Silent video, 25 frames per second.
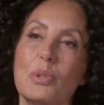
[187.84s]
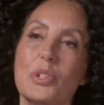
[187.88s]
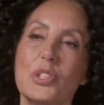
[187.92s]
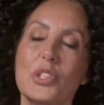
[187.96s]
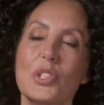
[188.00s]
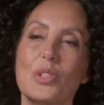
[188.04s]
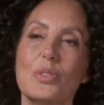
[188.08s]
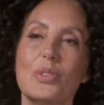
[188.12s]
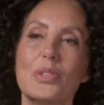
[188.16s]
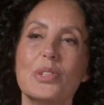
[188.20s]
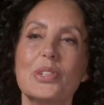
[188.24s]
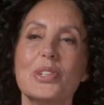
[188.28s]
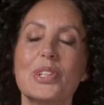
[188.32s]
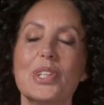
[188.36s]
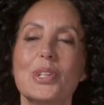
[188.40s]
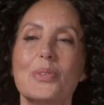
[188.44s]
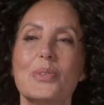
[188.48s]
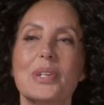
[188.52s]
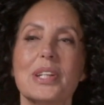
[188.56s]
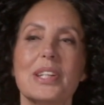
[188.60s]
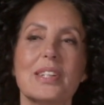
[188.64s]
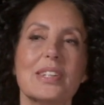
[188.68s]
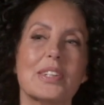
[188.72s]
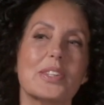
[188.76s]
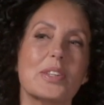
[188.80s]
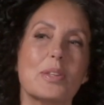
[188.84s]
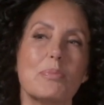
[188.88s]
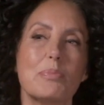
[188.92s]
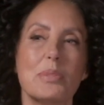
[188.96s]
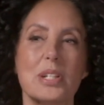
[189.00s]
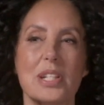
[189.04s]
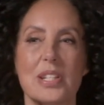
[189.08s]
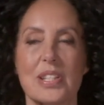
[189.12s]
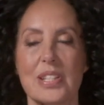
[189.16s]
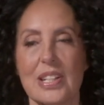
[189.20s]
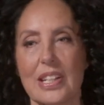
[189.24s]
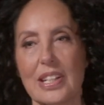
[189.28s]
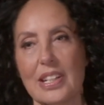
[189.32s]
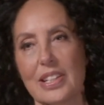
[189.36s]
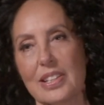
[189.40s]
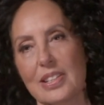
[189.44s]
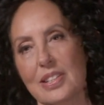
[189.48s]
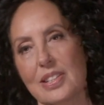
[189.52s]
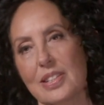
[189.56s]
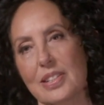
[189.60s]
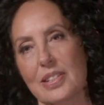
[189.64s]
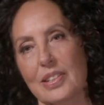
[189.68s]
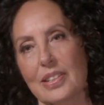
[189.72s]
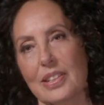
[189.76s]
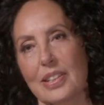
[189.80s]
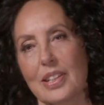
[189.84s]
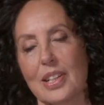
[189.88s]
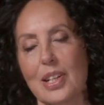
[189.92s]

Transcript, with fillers: Which crew do you reckon are the best singers?